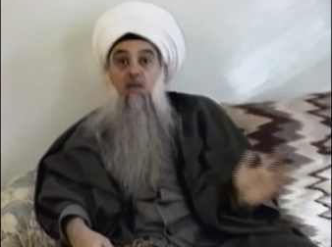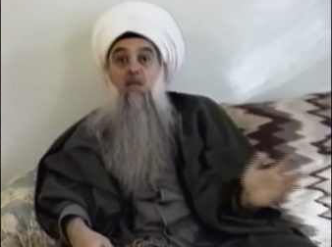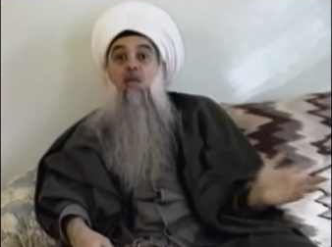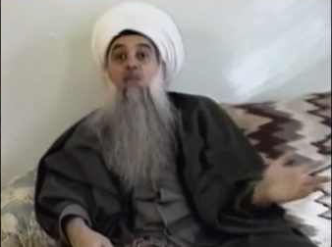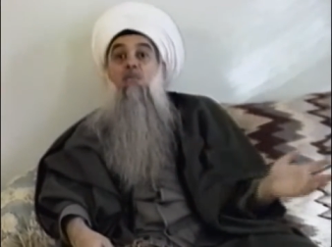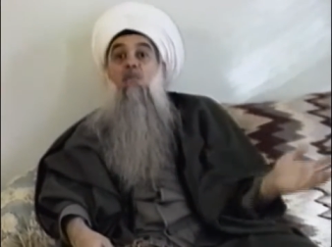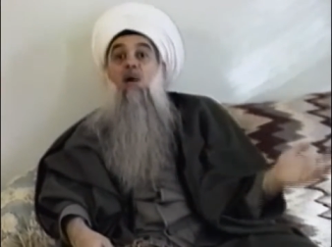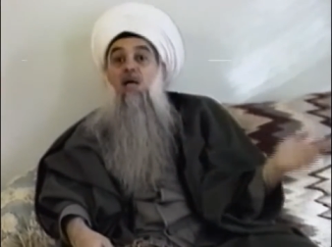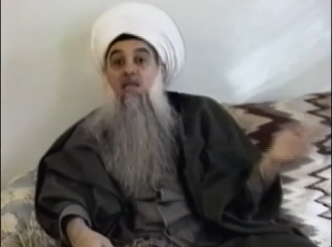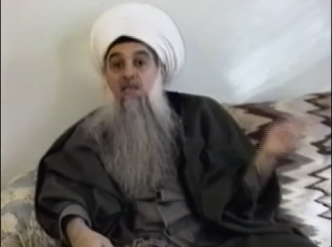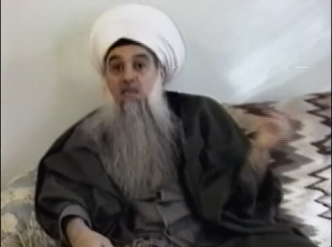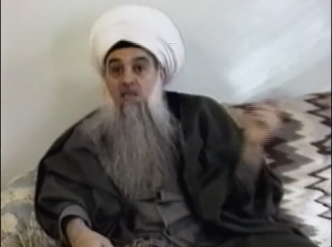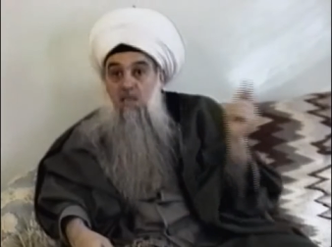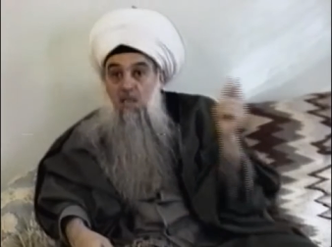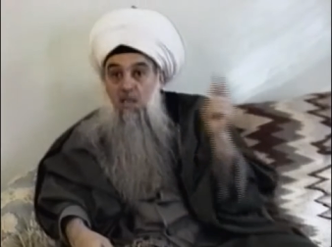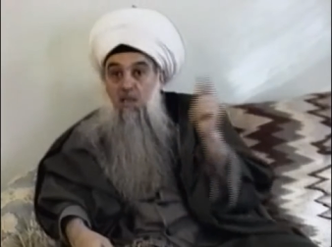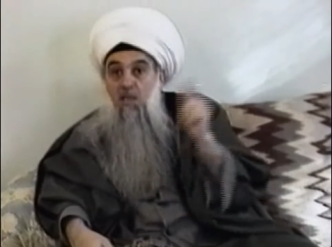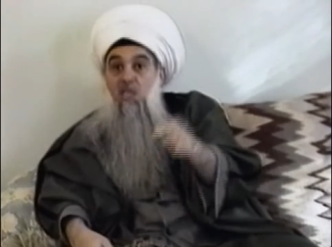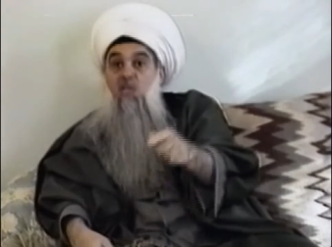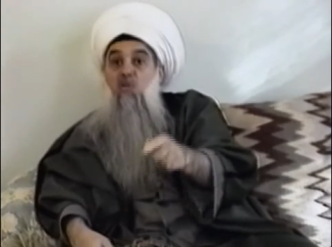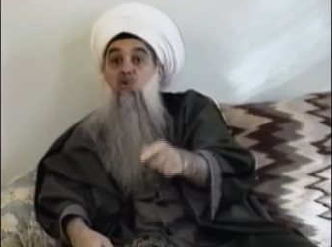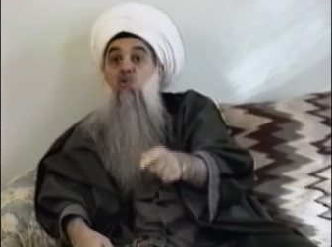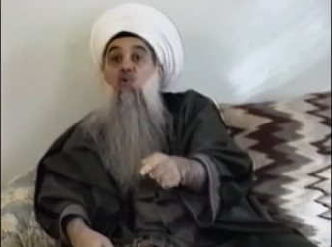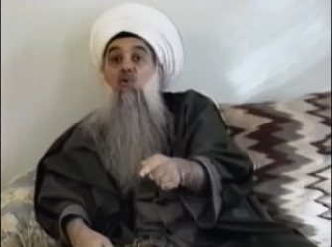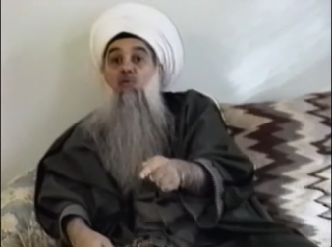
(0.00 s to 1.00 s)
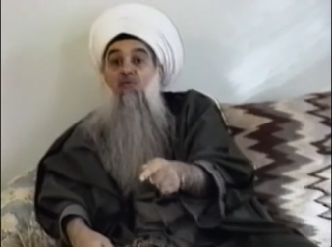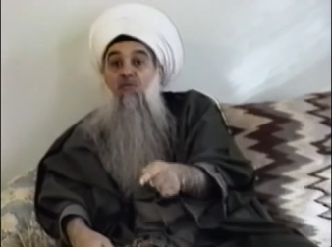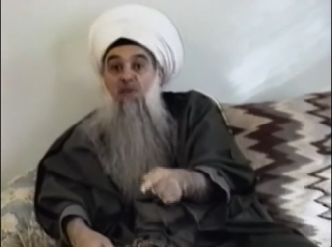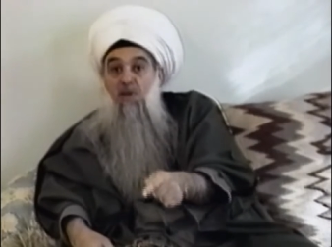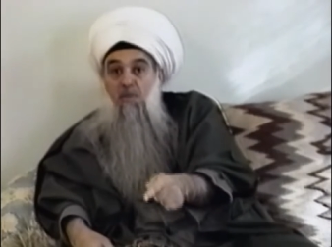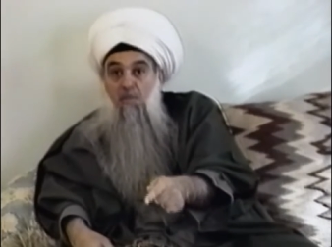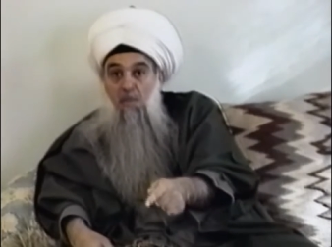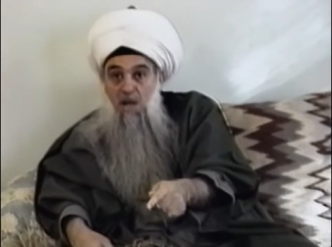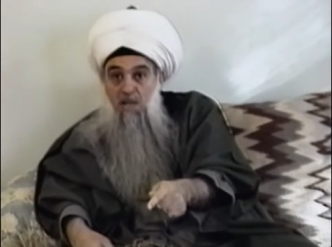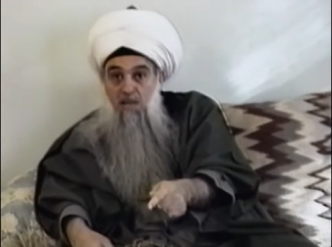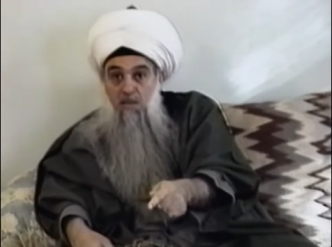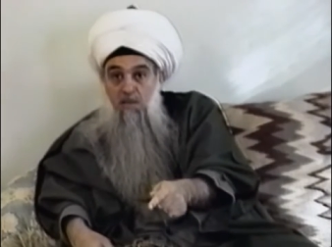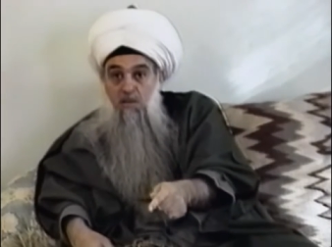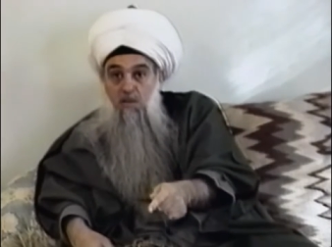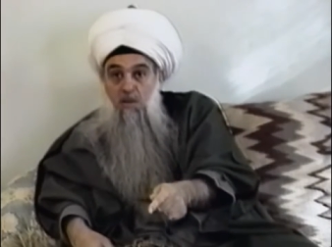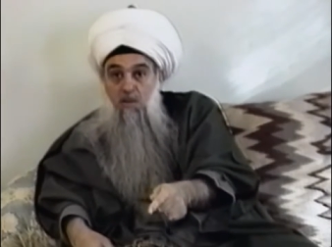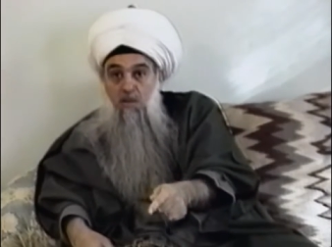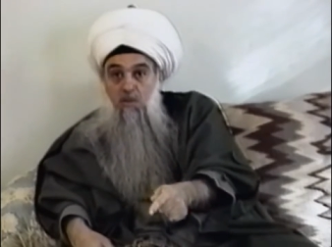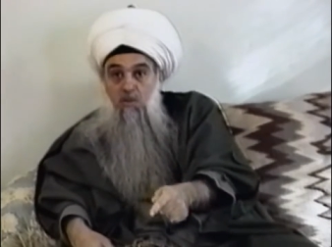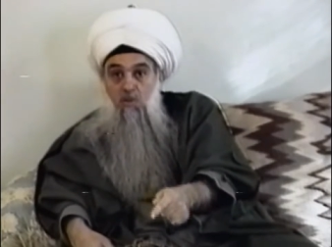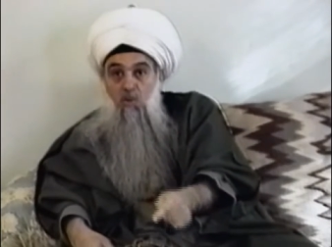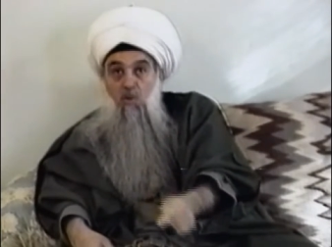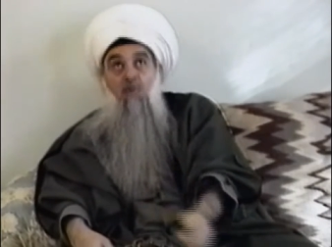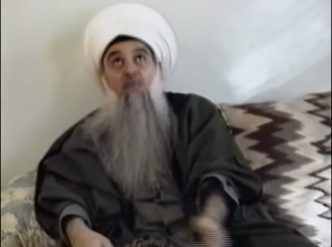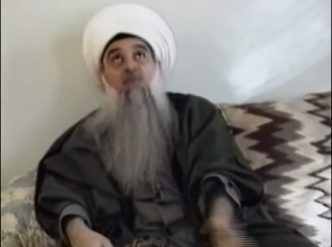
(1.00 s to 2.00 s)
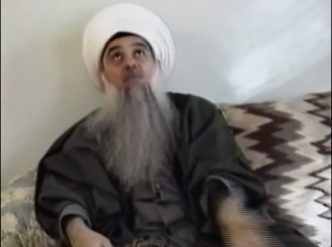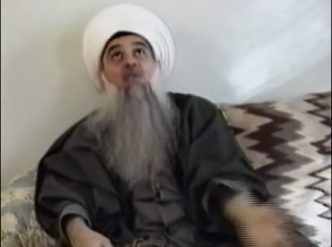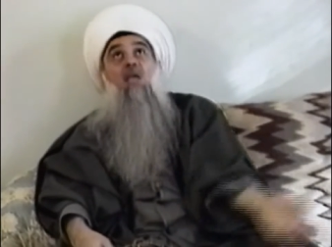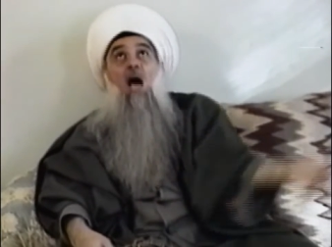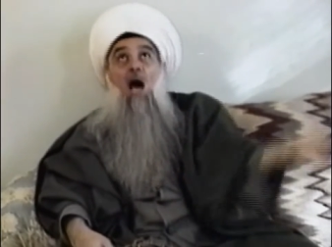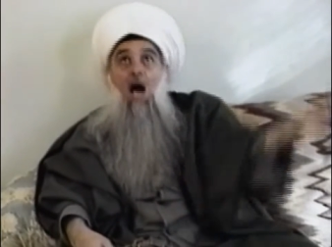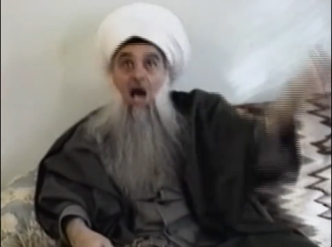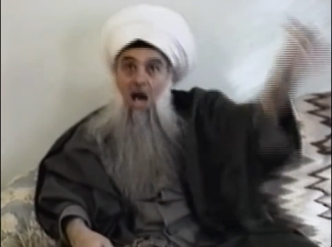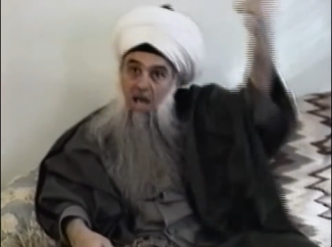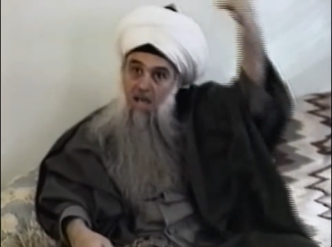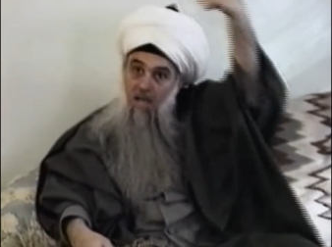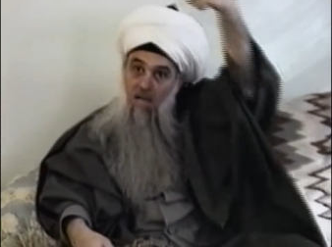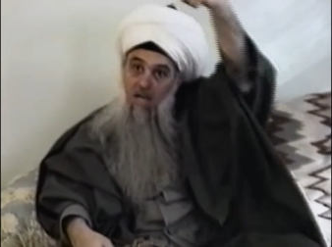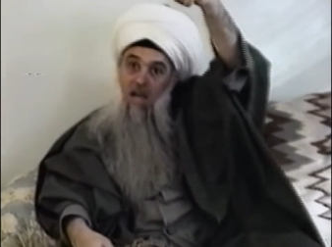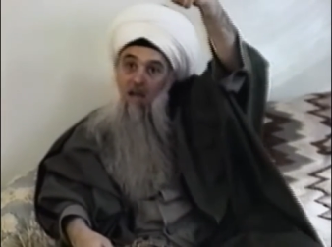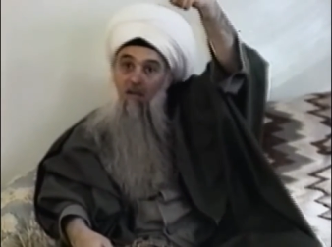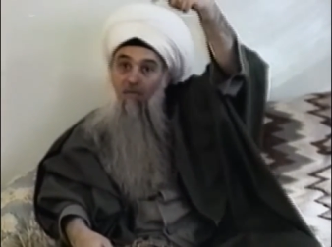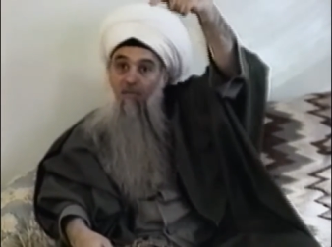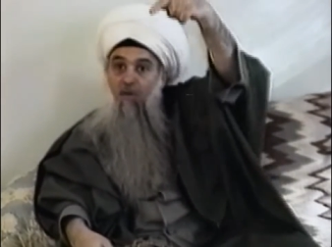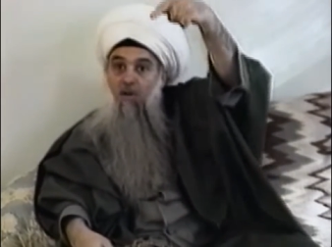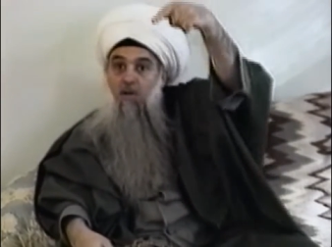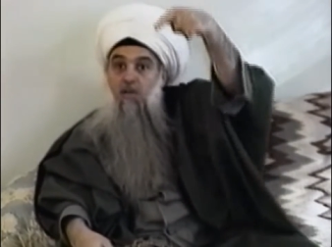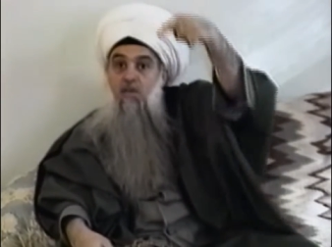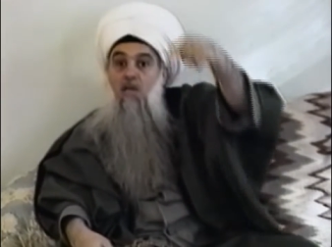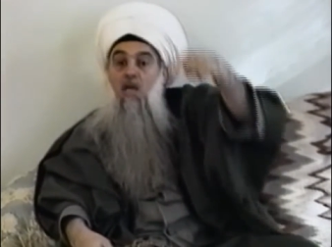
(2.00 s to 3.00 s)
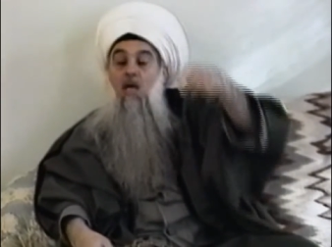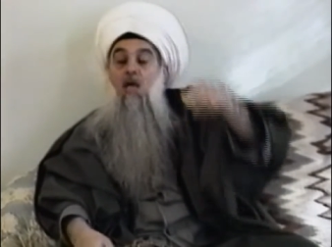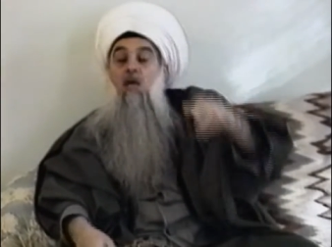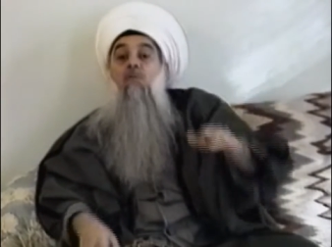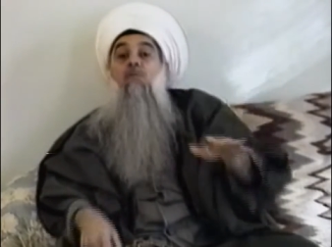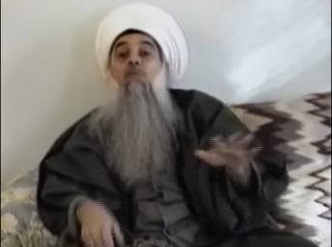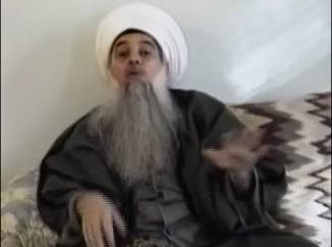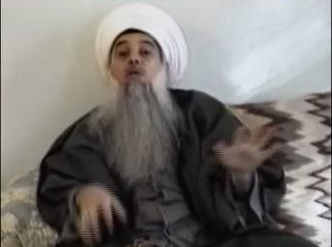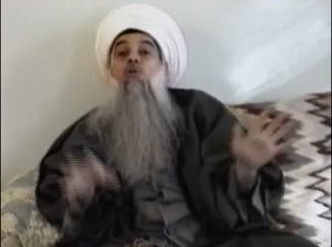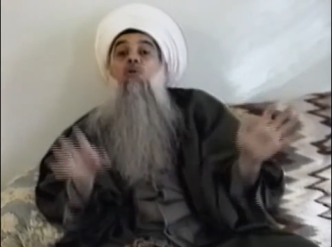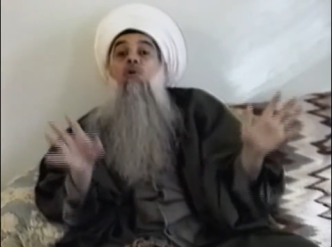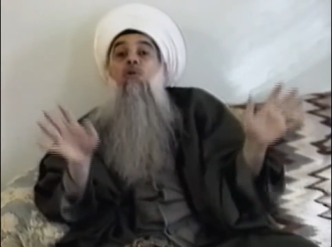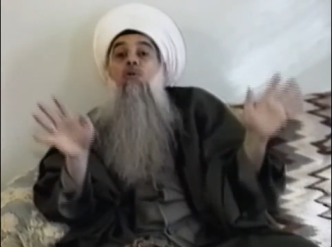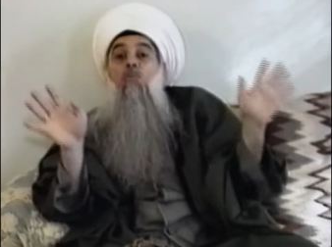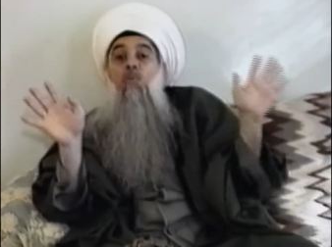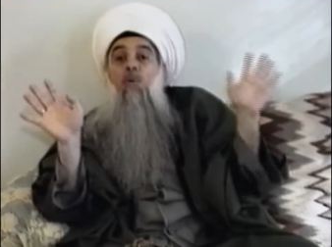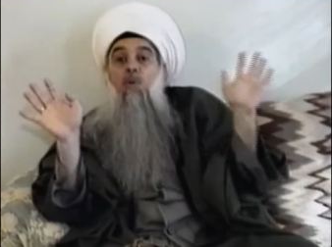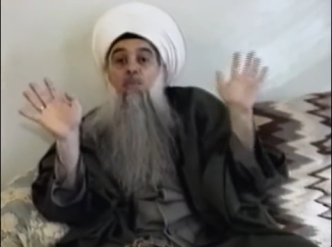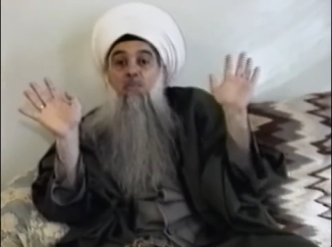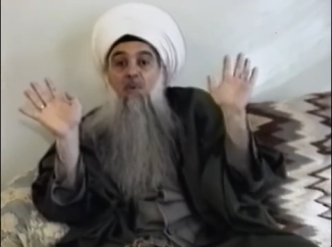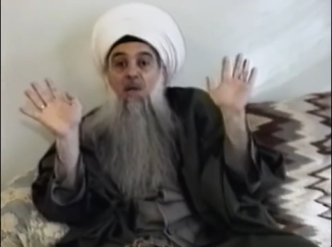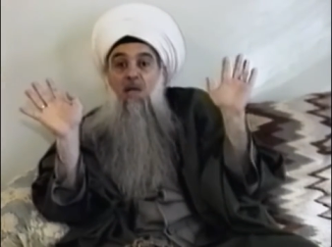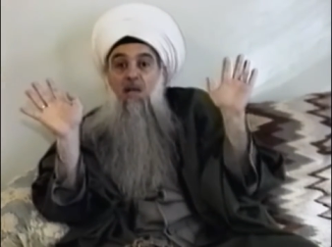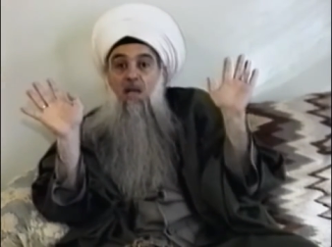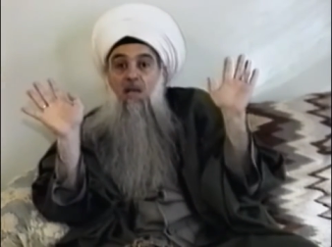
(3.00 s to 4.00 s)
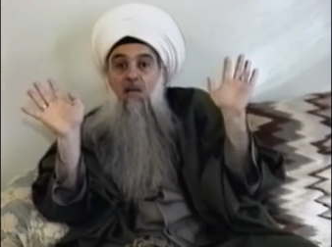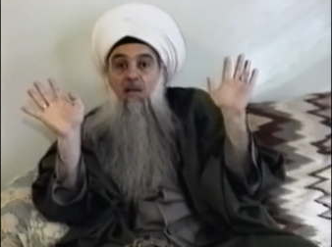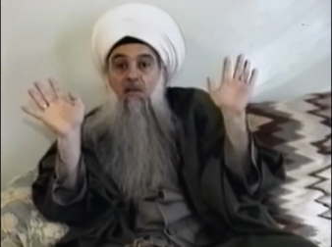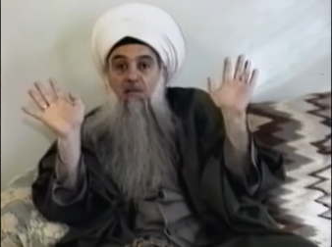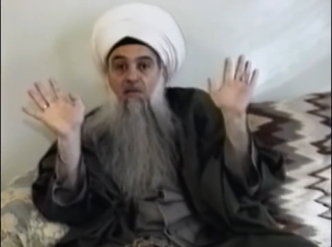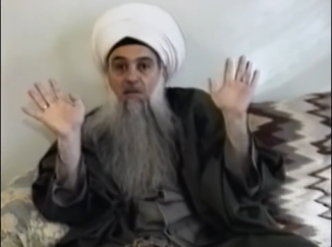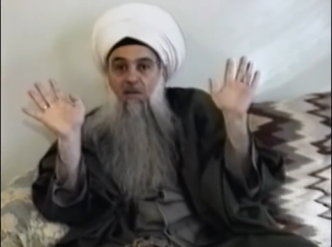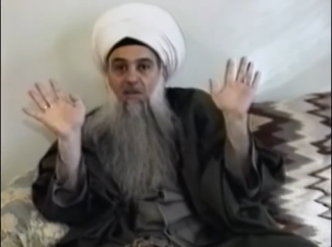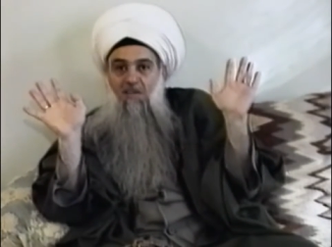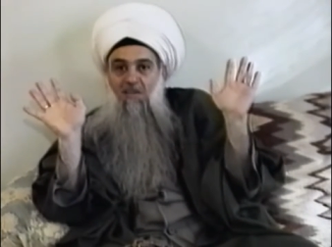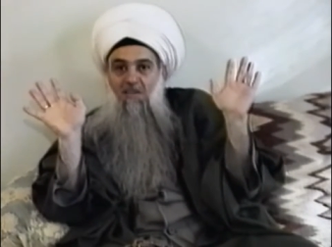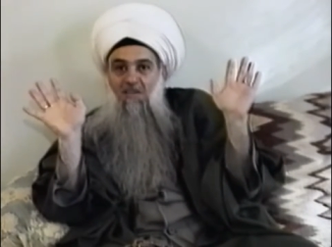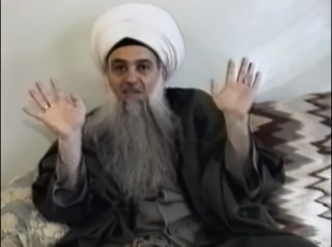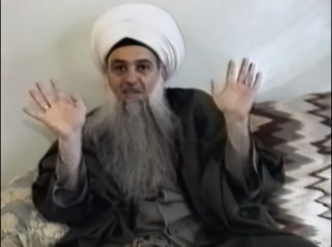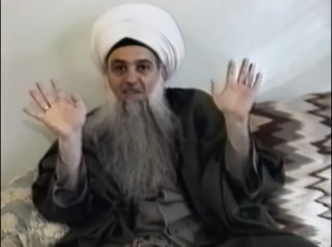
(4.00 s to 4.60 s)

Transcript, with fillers: the, master, the Sufi masters of the high levels, they don't prepare anything.